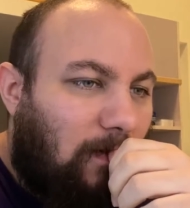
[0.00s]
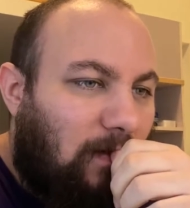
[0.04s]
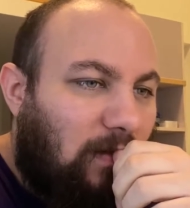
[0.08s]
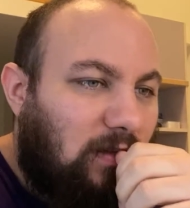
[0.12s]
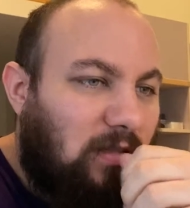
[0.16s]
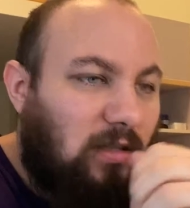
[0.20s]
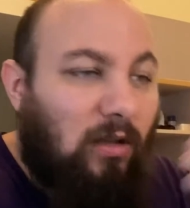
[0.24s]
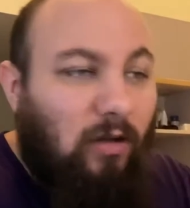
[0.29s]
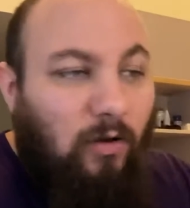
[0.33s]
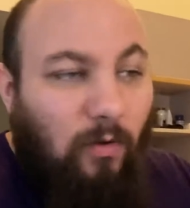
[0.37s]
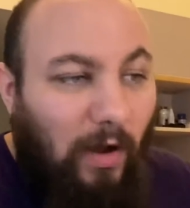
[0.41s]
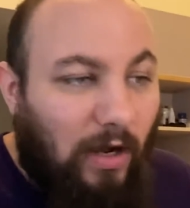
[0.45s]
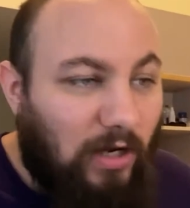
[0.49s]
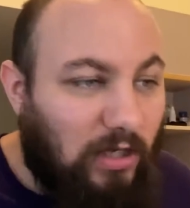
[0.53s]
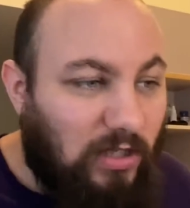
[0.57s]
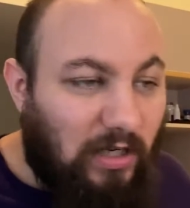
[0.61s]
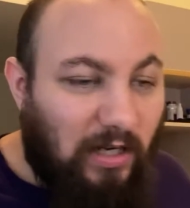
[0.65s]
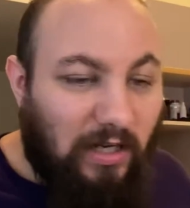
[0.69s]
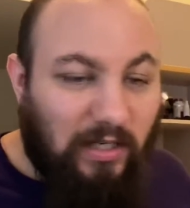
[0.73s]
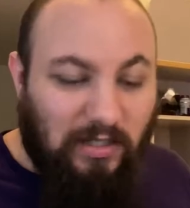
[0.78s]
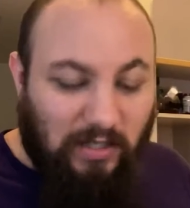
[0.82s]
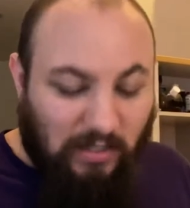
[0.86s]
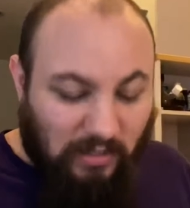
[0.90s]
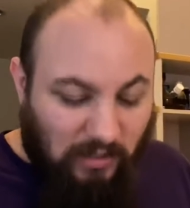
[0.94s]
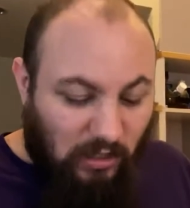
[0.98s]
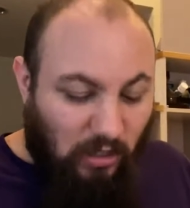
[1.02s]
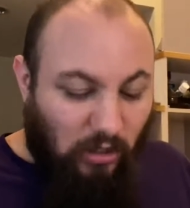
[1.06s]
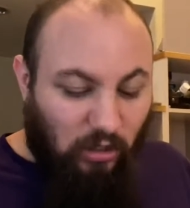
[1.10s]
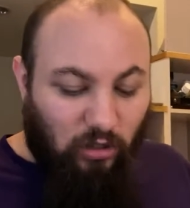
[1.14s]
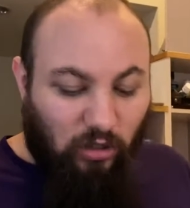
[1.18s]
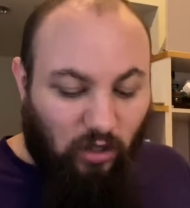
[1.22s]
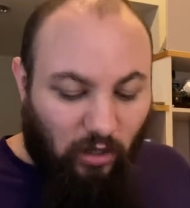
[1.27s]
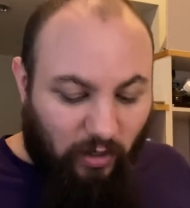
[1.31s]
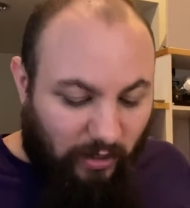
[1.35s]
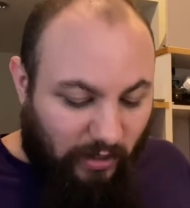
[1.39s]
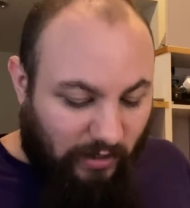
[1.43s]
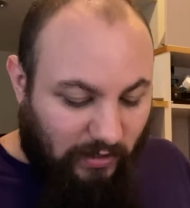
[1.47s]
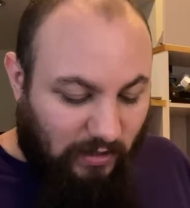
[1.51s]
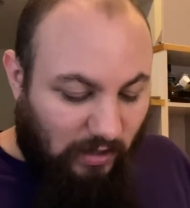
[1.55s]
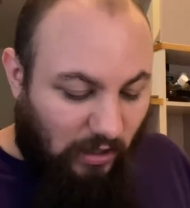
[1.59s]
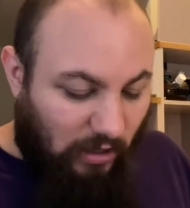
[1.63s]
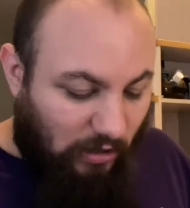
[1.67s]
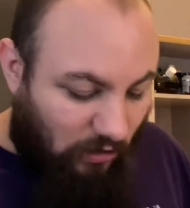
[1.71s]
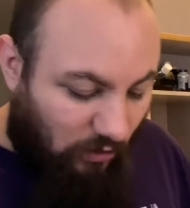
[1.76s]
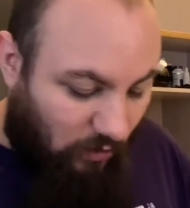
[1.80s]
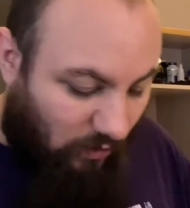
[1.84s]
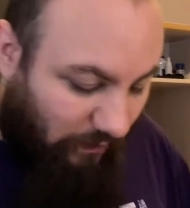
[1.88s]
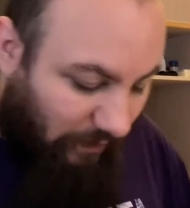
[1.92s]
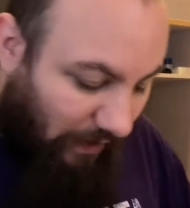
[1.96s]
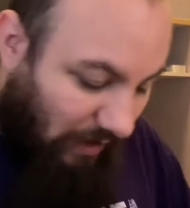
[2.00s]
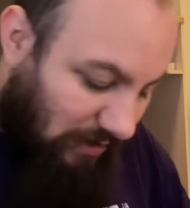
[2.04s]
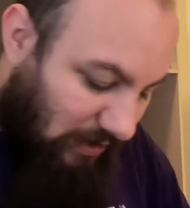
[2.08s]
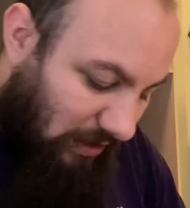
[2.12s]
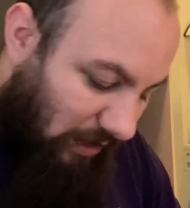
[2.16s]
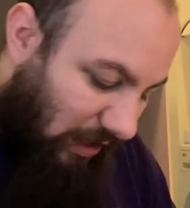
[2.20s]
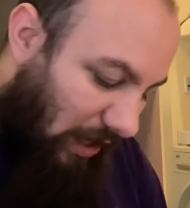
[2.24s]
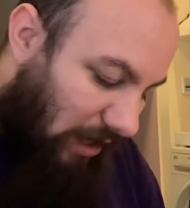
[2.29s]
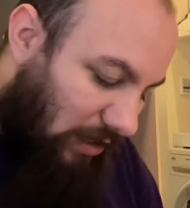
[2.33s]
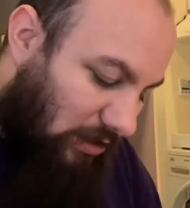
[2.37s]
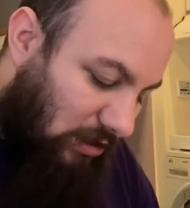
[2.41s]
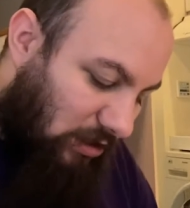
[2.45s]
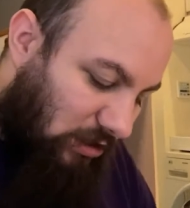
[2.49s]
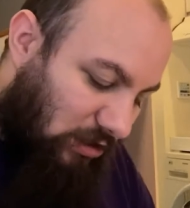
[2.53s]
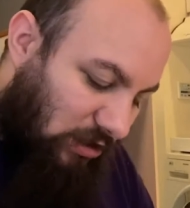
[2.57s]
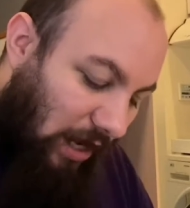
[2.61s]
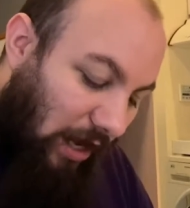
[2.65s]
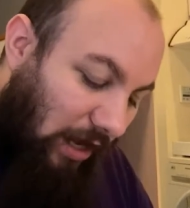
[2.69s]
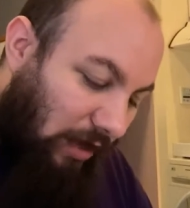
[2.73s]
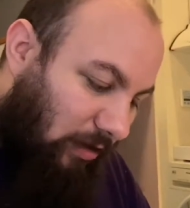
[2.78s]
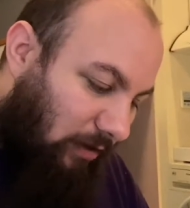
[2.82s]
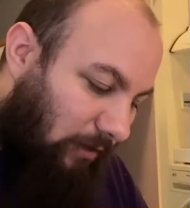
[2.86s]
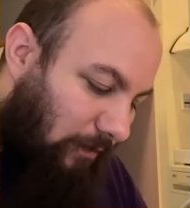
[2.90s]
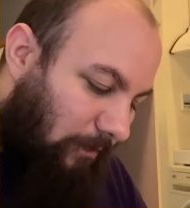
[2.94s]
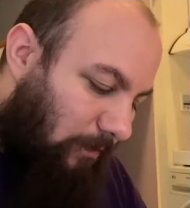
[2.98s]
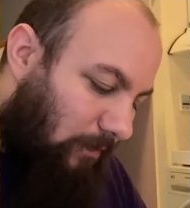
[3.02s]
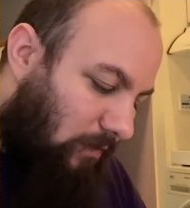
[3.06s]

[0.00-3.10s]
So the question is, he's going to do an investigation check.